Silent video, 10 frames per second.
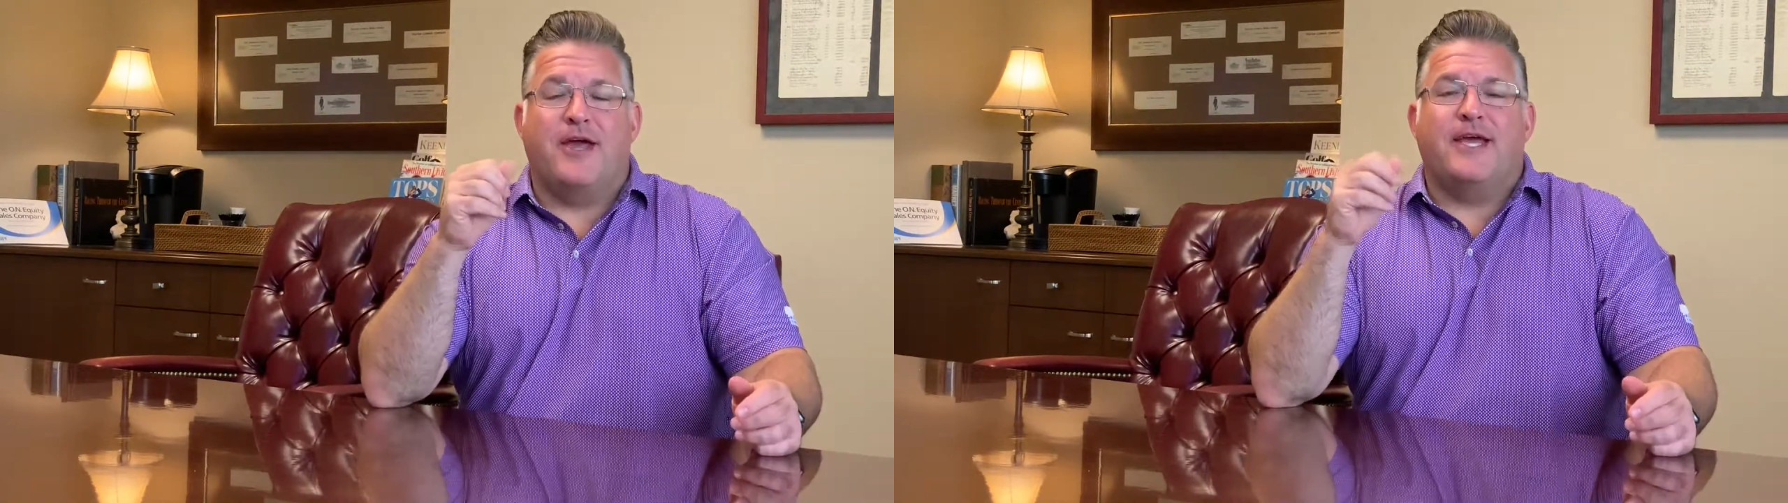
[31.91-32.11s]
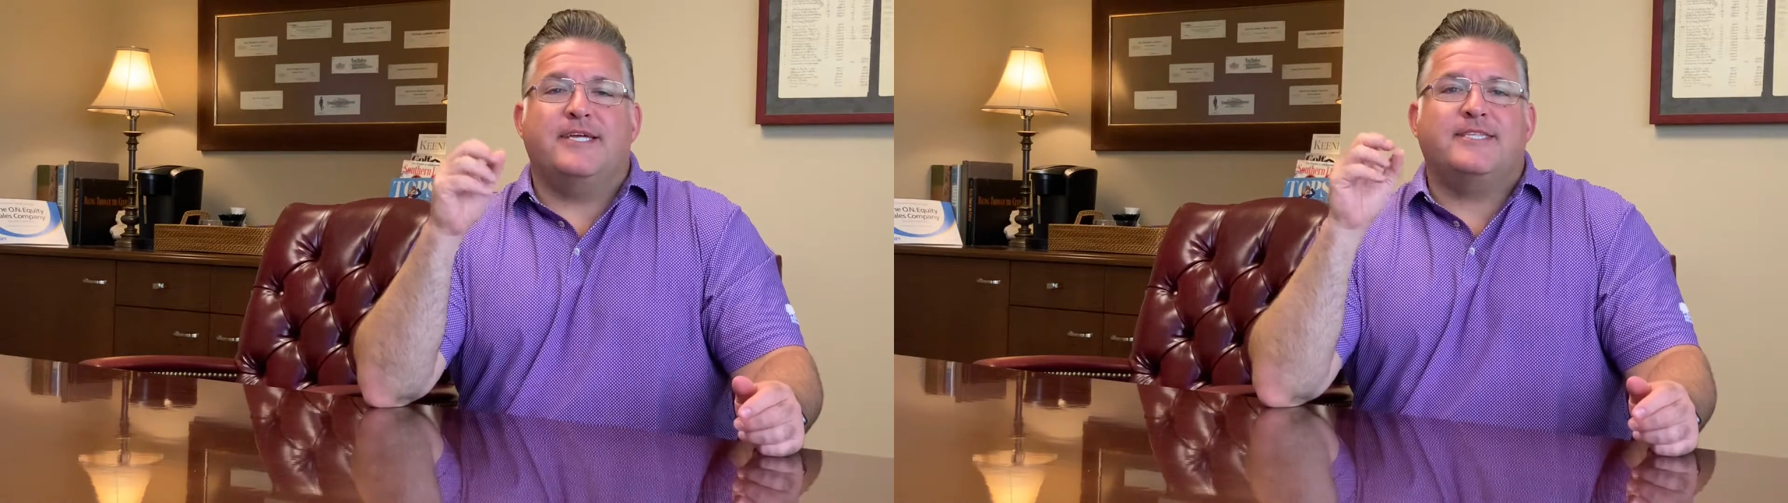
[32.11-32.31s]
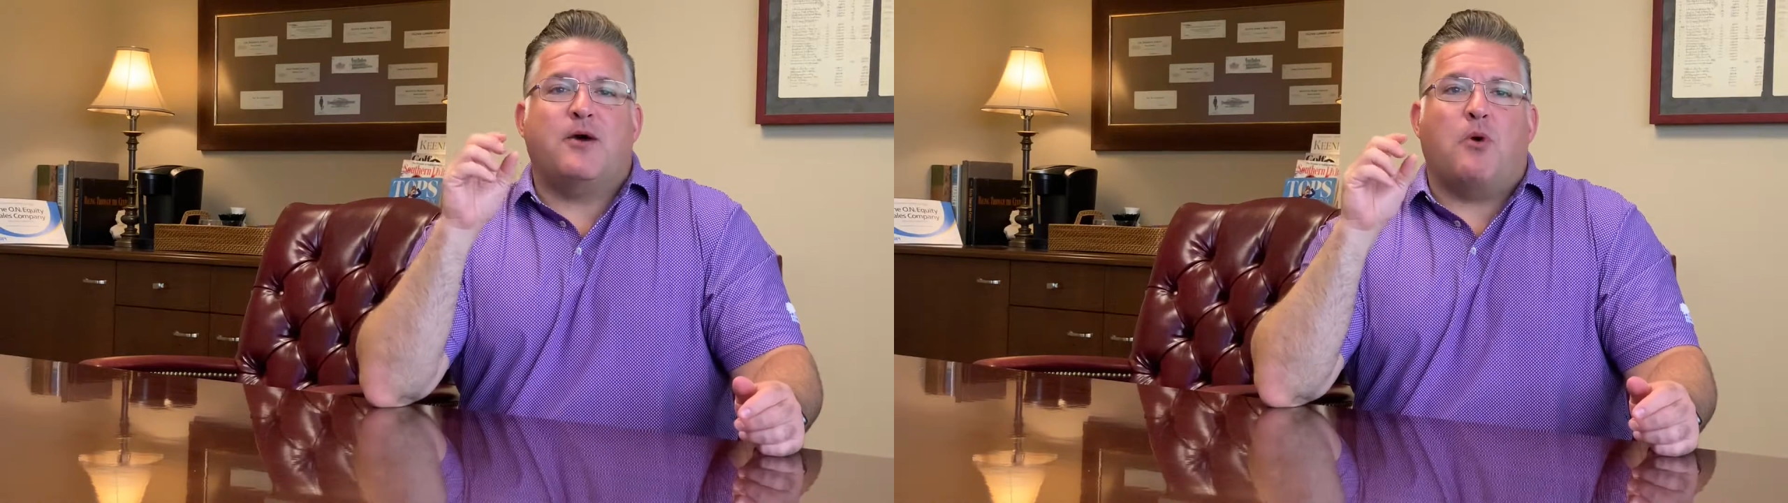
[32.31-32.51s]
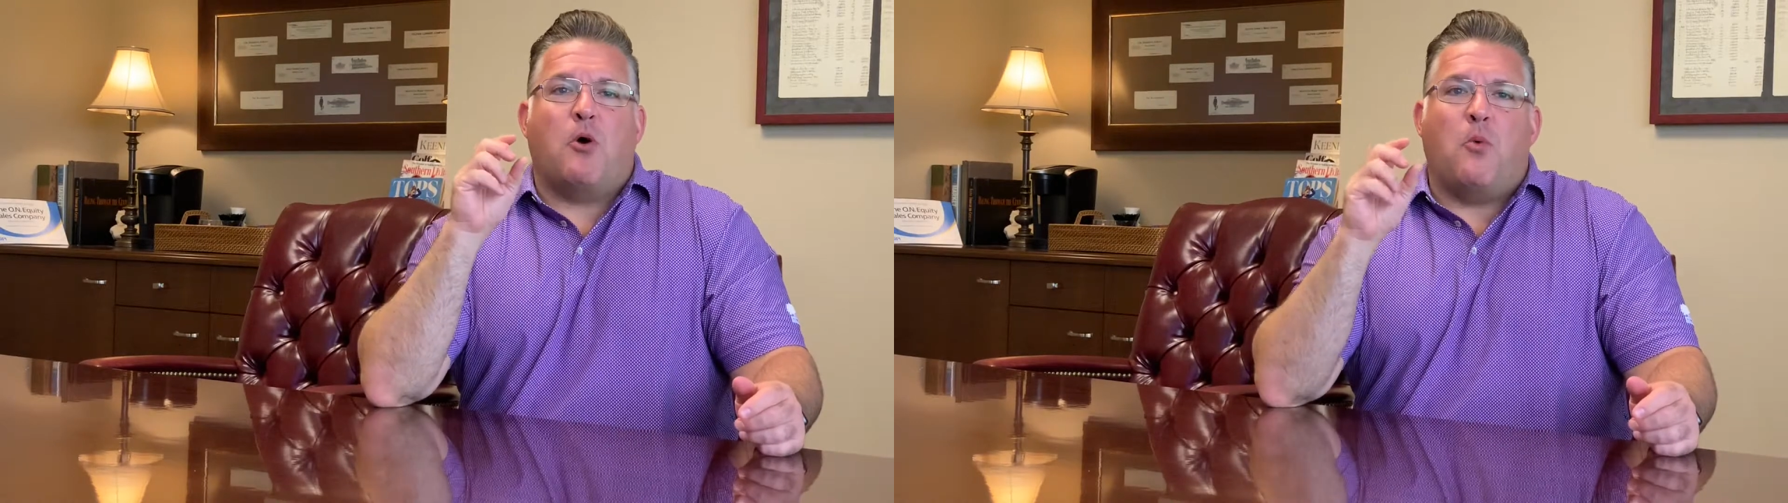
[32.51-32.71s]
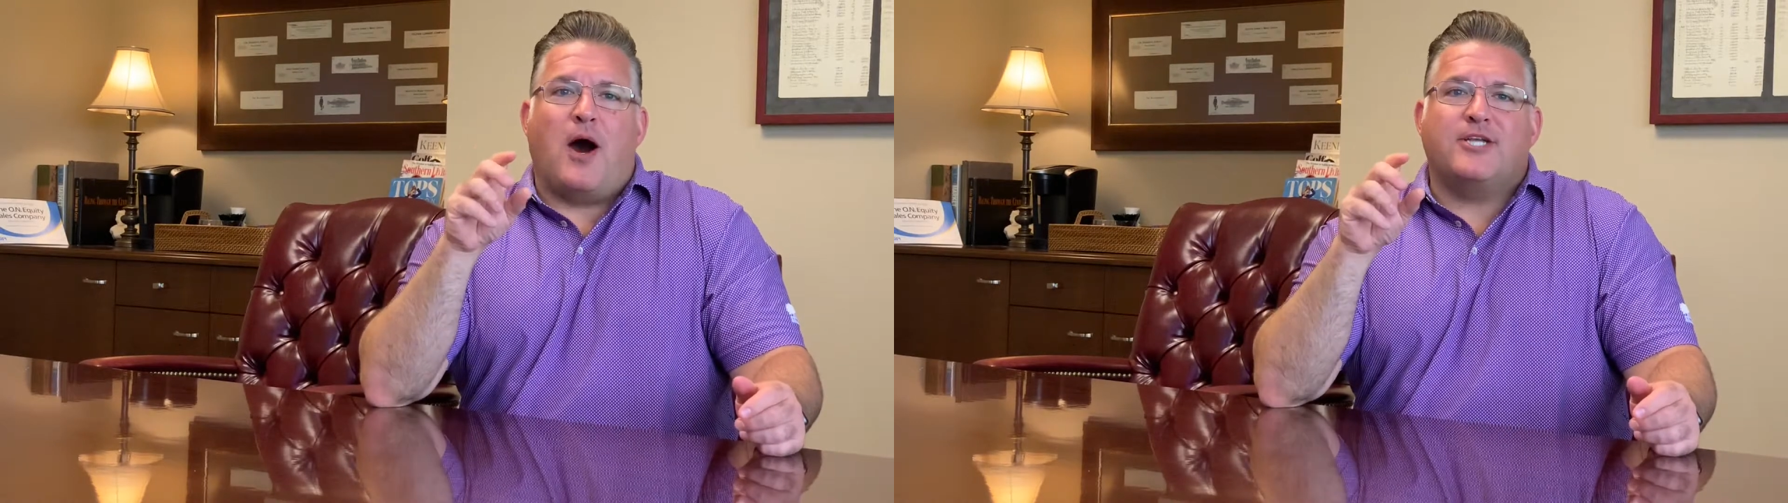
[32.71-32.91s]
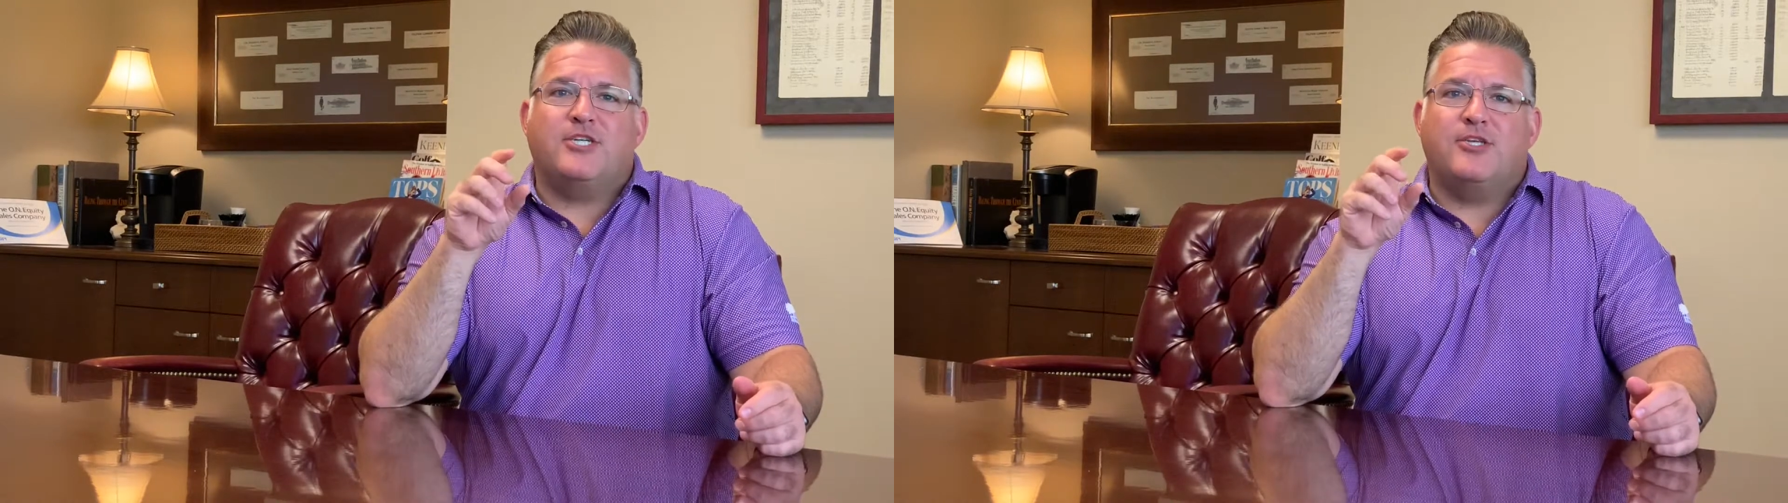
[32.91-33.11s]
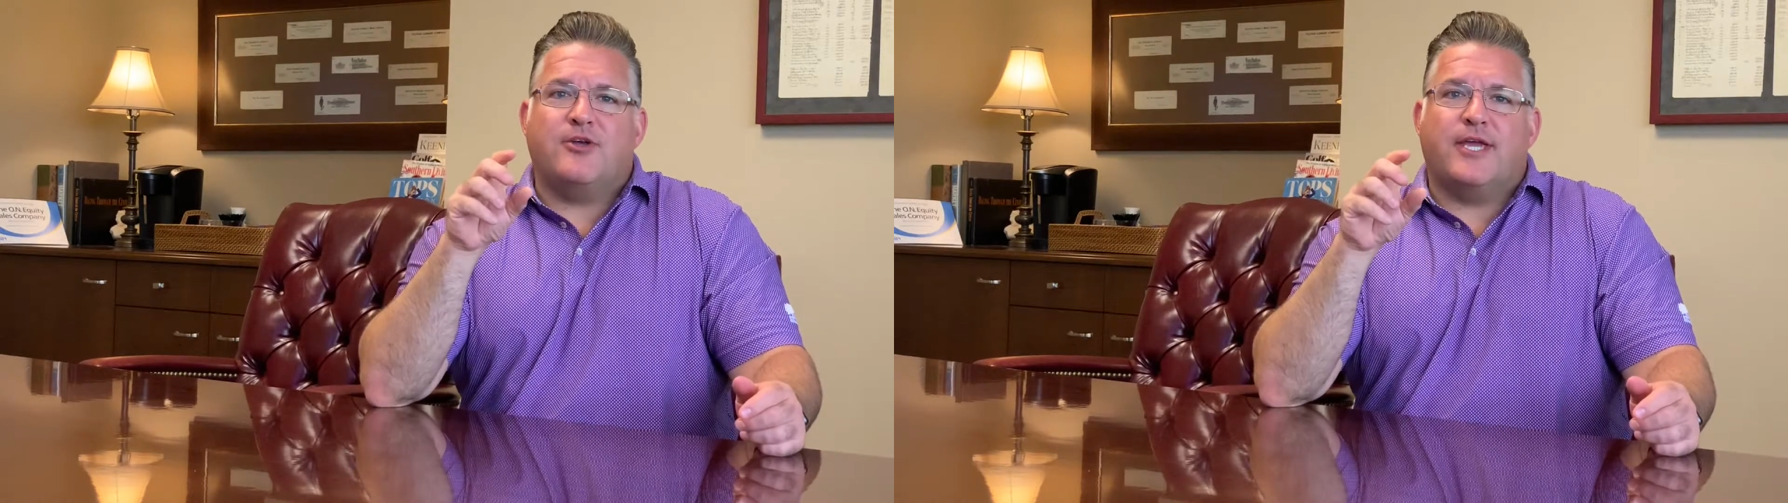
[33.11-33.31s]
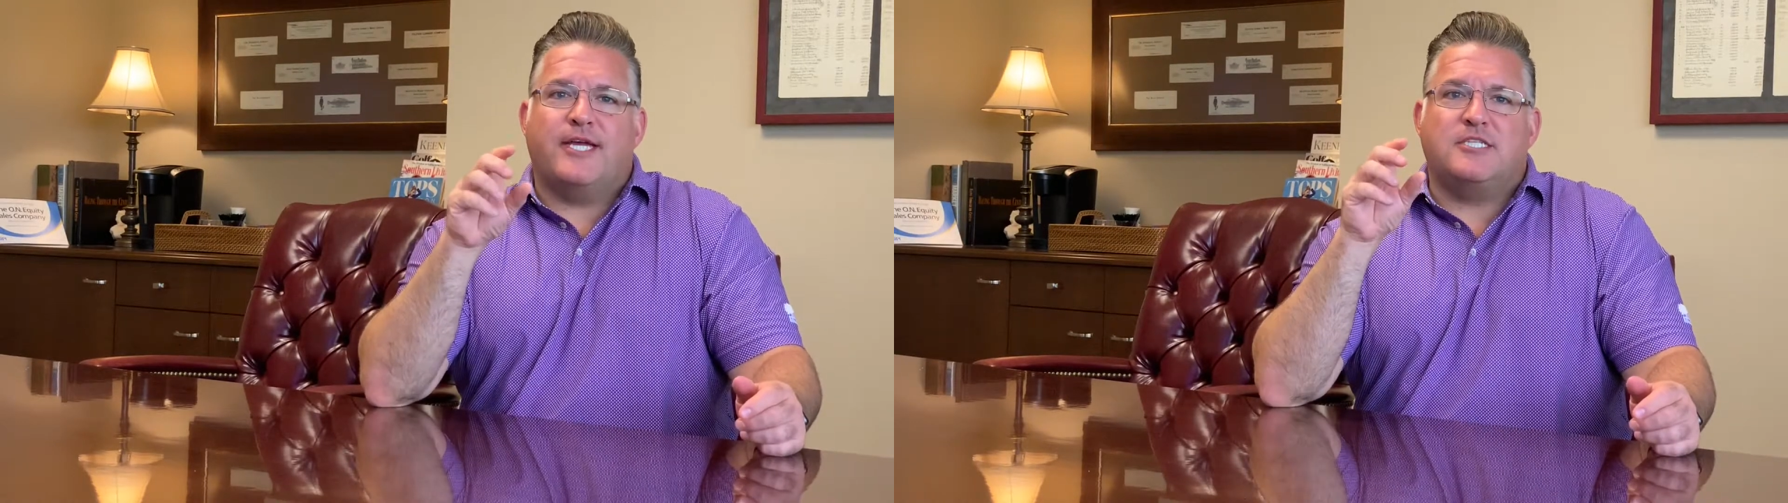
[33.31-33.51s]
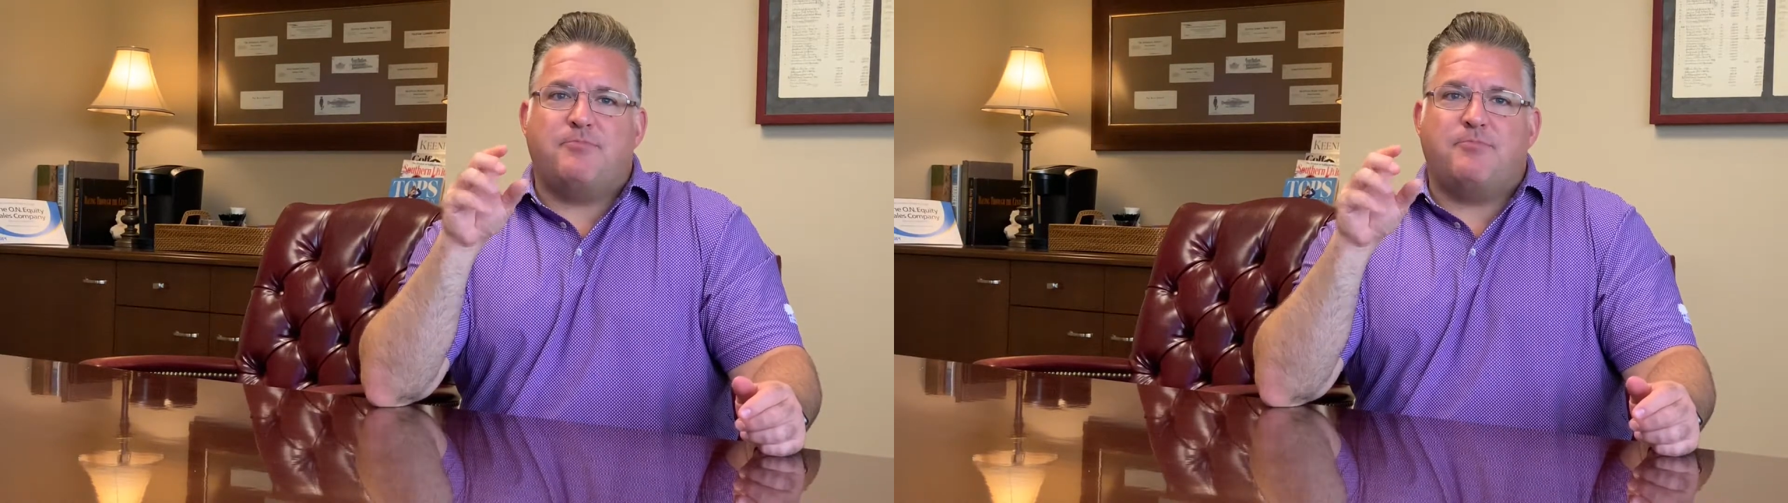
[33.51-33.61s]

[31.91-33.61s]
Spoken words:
is that while watching your kids